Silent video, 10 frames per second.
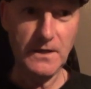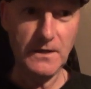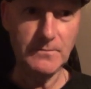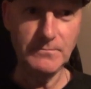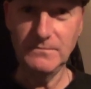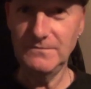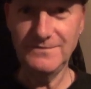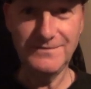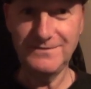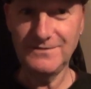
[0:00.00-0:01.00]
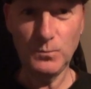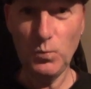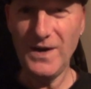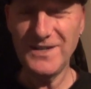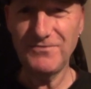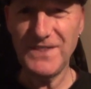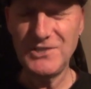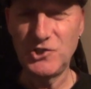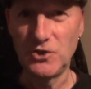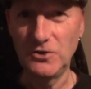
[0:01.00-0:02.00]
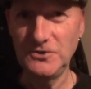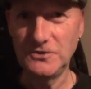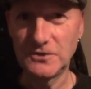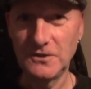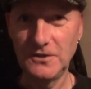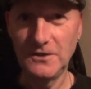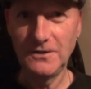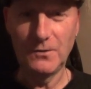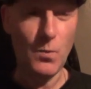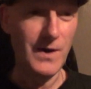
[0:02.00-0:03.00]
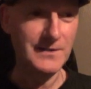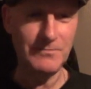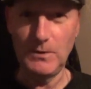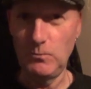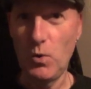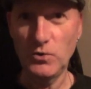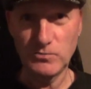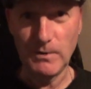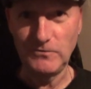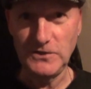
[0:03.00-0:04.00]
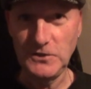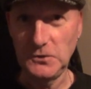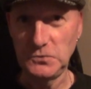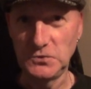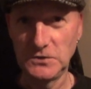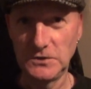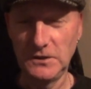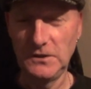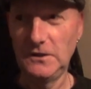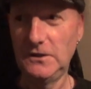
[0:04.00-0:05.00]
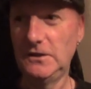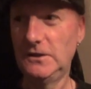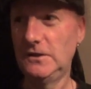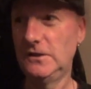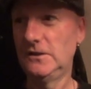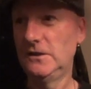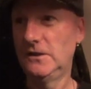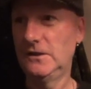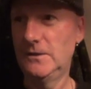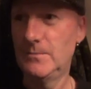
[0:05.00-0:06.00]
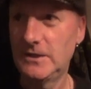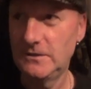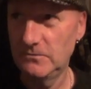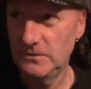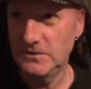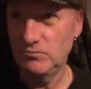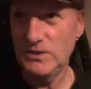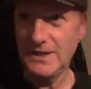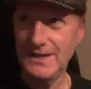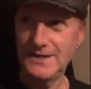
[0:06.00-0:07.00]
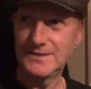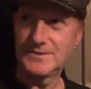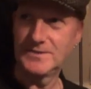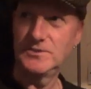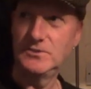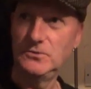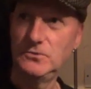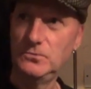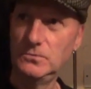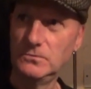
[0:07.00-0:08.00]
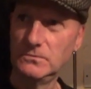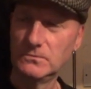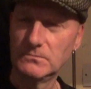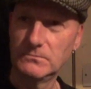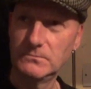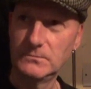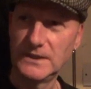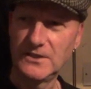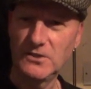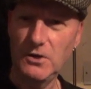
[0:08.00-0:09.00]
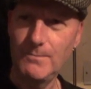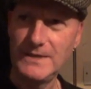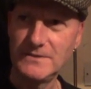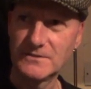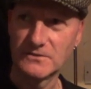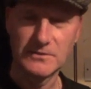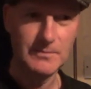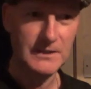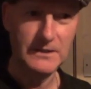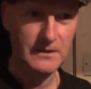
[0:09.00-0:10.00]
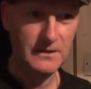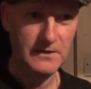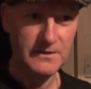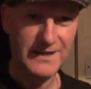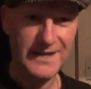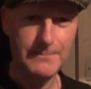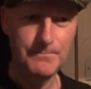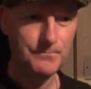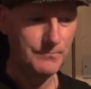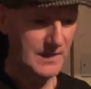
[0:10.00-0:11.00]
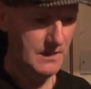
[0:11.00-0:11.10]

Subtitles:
why have they joined? Why do they watch my videos? And it's regards to my comments or something that I'm,